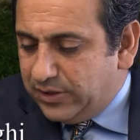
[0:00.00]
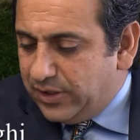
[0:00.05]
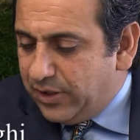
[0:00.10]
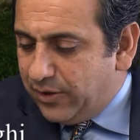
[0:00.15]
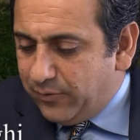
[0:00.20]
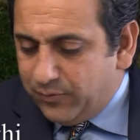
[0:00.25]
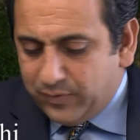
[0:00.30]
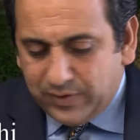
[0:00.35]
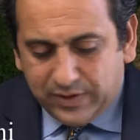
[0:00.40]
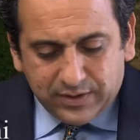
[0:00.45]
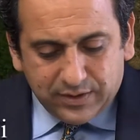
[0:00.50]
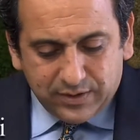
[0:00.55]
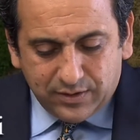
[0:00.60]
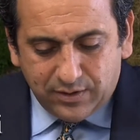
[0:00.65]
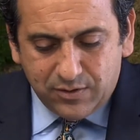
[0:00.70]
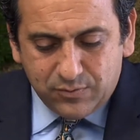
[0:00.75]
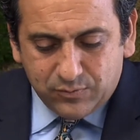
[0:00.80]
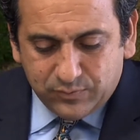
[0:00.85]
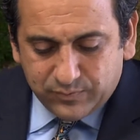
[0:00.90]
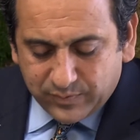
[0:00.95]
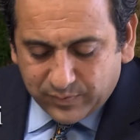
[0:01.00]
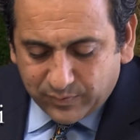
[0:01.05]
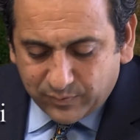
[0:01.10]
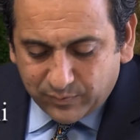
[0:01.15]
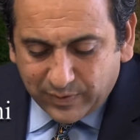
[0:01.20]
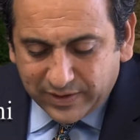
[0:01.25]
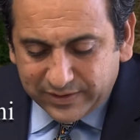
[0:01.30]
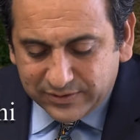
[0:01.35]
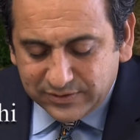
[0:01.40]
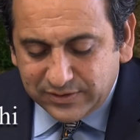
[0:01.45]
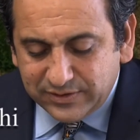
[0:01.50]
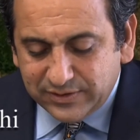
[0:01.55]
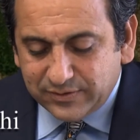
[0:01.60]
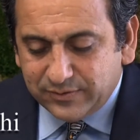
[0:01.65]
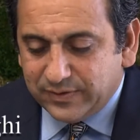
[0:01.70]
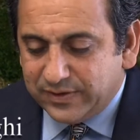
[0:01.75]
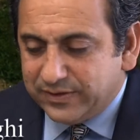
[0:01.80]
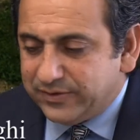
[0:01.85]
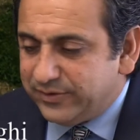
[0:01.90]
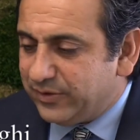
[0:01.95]
know, oh, why don't you
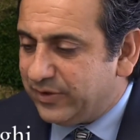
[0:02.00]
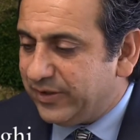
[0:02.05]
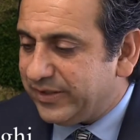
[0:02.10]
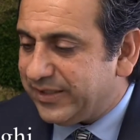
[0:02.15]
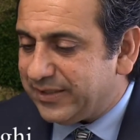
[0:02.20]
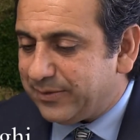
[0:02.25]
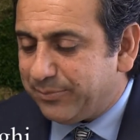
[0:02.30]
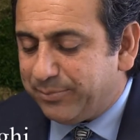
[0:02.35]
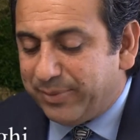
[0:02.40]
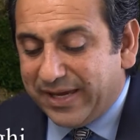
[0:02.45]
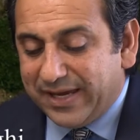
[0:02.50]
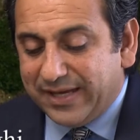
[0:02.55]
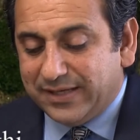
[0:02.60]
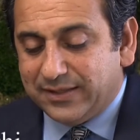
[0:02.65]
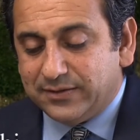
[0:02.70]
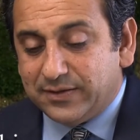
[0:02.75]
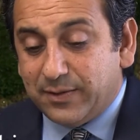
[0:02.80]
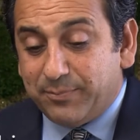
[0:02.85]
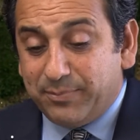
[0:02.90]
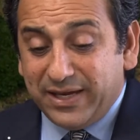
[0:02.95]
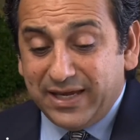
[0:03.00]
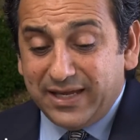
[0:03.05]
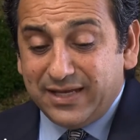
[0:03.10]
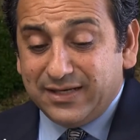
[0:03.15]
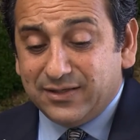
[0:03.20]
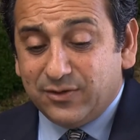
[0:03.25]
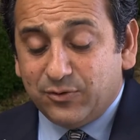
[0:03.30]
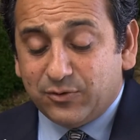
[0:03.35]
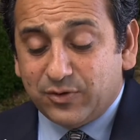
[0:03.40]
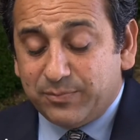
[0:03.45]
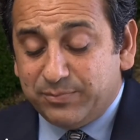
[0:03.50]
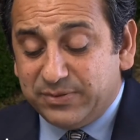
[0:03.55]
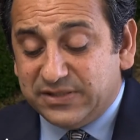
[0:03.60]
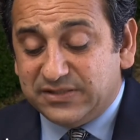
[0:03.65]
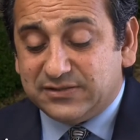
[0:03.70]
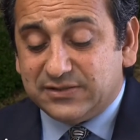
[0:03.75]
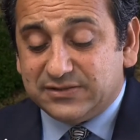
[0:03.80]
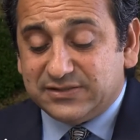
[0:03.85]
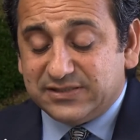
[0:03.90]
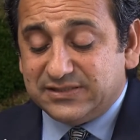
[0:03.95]
know, you look at a pen. The pen or a
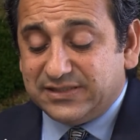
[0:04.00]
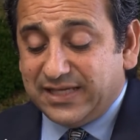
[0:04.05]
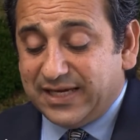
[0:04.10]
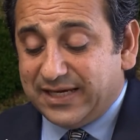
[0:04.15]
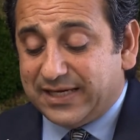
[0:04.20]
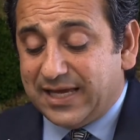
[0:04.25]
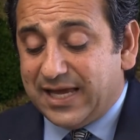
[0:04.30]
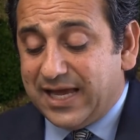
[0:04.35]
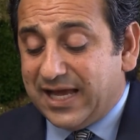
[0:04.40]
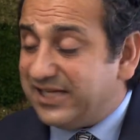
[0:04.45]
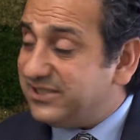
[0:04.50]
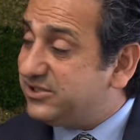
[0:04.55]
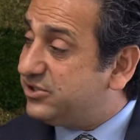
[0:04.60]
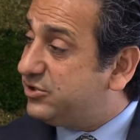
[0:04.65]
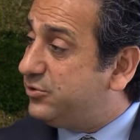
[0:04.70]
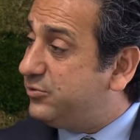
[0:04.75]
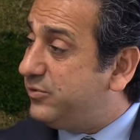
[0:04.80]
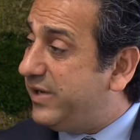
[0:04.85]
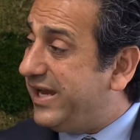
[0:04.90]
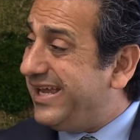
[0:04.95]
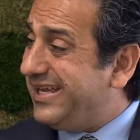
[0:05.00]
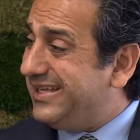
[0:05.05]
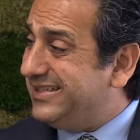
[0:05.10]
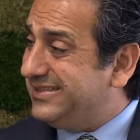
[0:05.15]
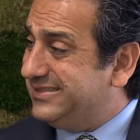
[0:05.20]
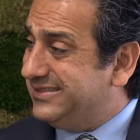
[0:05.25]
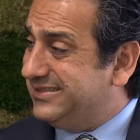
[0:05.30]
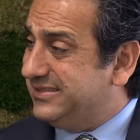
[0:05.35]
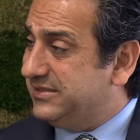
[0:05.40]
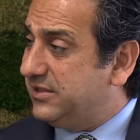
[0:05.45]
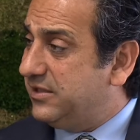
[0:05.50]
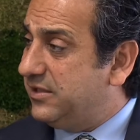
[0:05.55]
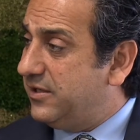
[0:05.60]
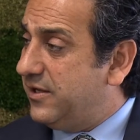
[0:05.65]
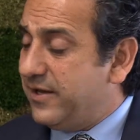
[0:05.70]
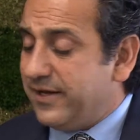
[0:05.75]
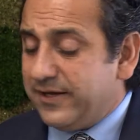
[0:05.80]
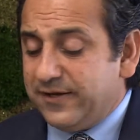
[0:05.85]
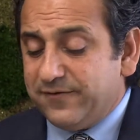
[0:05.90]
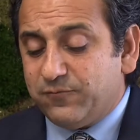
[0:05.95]
piece of stick has two ends. Mm-hmm.
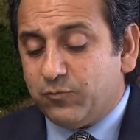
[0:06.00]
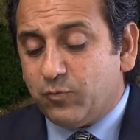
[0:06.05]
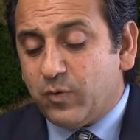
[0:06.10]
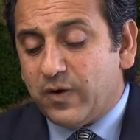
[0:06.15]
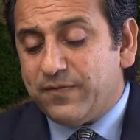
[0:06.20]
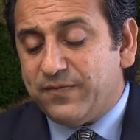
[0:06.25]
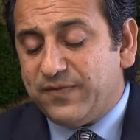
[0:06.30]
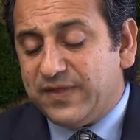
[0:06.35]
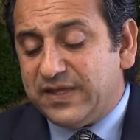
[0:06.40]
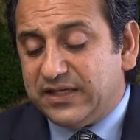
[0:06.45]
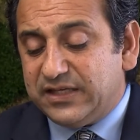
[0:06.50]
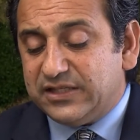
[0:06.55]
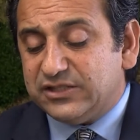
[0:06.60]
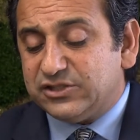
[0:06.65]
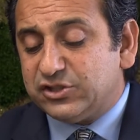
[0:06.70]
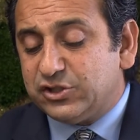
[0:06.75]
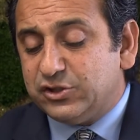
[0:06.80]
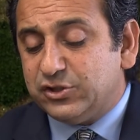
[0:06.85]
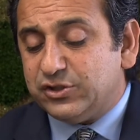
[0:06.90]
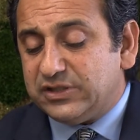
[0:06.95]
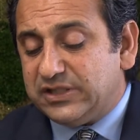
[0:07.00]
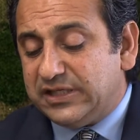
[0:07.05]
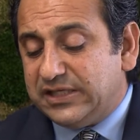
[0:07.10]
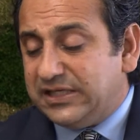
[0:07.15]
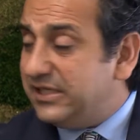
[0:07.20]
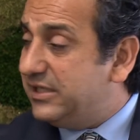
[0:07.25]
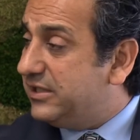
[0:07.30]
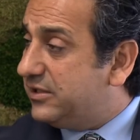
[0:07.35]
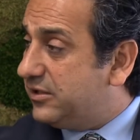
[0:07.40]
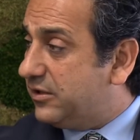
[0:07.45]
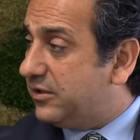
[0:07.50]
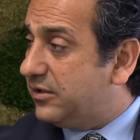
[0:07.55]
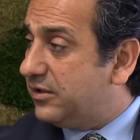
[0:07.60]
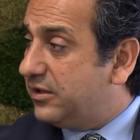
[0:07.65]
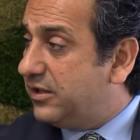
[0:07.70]
If one thing is good here,